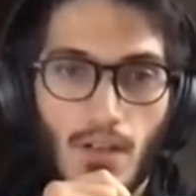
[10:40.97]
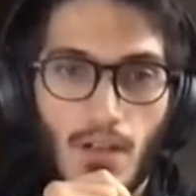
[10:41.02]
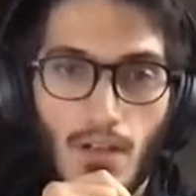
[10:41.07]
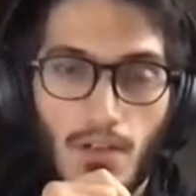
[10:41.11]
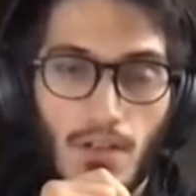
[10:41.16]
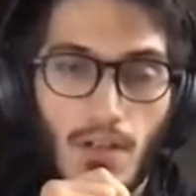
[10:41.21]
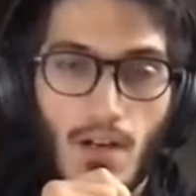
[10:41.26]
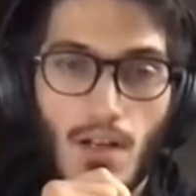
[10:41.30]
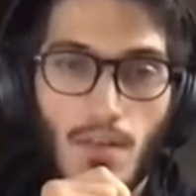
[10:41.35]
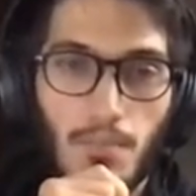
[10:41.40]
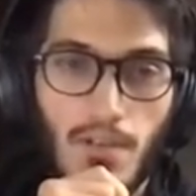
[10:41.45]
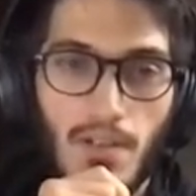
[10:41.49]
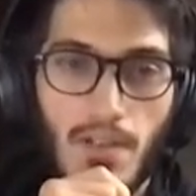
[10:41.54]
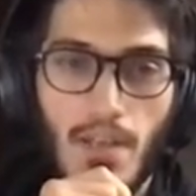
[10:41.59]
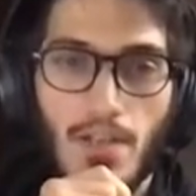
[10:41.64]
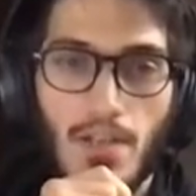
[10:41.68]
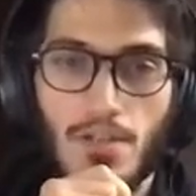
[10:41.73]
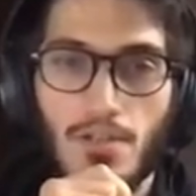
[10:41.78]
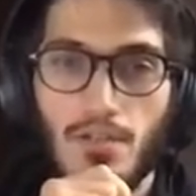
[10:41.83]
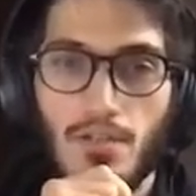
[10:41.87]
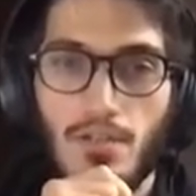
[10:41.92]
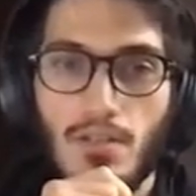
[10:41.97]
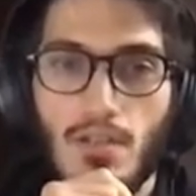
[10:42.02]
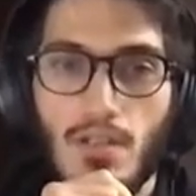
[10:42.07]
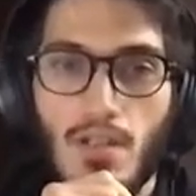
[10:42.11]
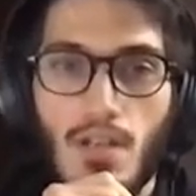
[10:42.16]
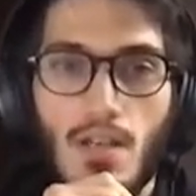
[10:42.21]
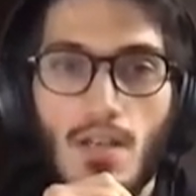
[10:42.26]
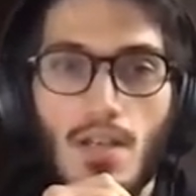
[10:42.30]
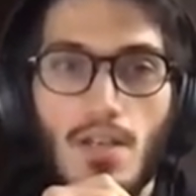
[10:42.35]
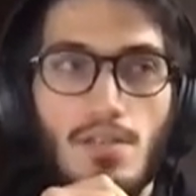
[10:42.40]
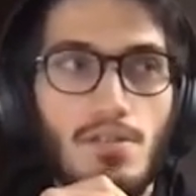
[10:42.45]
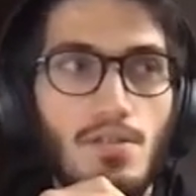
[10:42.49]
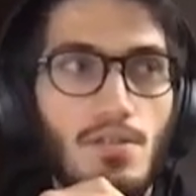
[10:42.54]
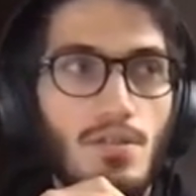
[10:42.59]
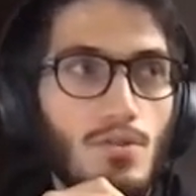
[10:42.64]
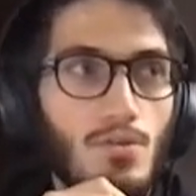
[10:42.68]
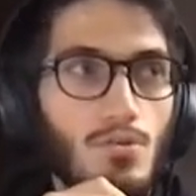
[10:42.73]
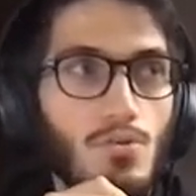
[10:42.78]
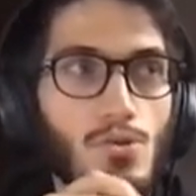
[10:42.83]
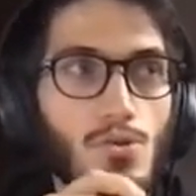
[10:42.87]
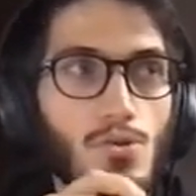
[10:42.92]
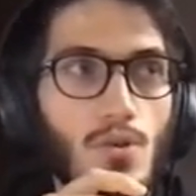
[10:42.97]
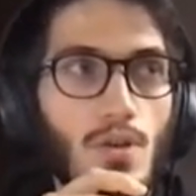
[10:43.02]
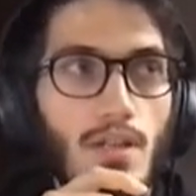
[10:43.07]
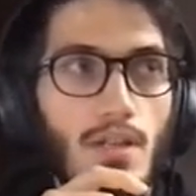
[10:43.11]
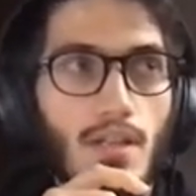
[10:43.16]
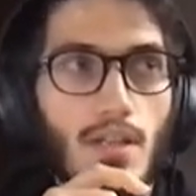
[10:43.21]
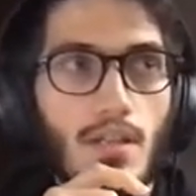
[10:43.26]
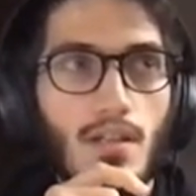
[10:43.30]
real application is usually